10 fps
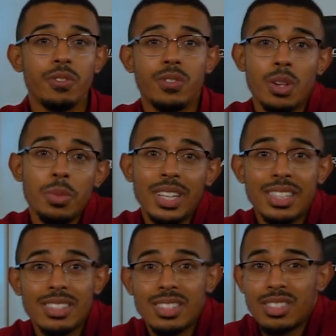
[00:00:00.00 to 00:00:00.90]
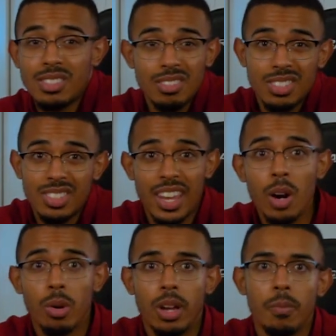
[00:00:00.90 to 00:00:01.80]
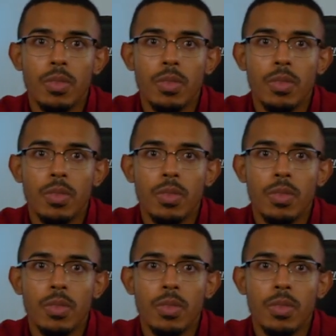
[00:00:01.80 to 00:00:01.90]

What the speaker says: something that's scary.